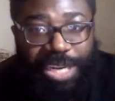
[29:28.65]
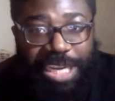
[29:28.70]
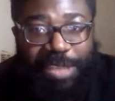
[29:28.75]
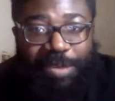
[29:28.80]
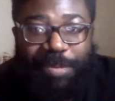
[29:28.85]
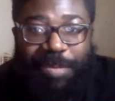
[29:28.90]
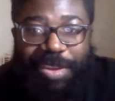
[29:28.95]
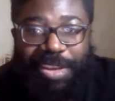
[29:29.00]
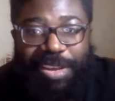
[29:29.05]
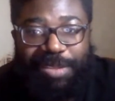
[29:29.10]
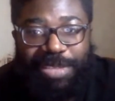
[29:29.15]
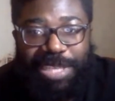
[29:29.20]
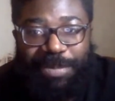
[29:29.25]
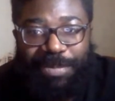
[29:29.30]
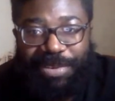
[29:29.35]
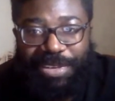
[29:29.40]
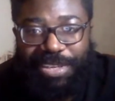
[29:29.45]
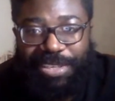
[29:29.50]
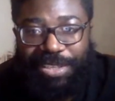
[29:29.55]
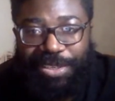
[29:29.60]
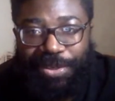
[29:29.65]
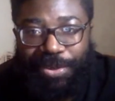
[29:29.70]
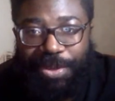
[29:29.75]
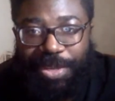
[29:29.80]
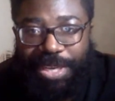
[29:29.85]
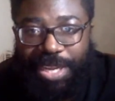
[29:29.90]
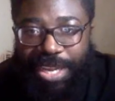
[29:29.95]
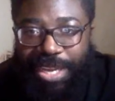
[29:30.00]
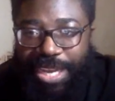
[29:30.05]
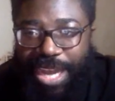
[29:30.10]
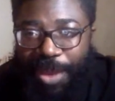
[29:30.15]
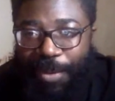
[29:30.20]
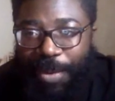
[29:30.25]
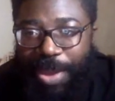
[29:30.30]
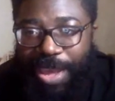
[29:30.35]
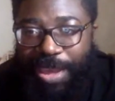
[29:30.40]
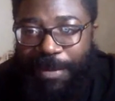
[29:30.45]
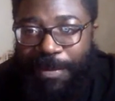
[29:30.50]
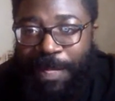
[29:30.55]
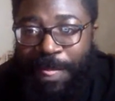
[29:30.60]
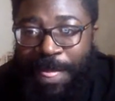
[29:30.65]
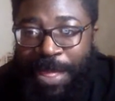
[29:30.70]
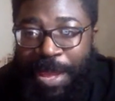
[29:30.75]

That's when it becomes hypocritical in that way.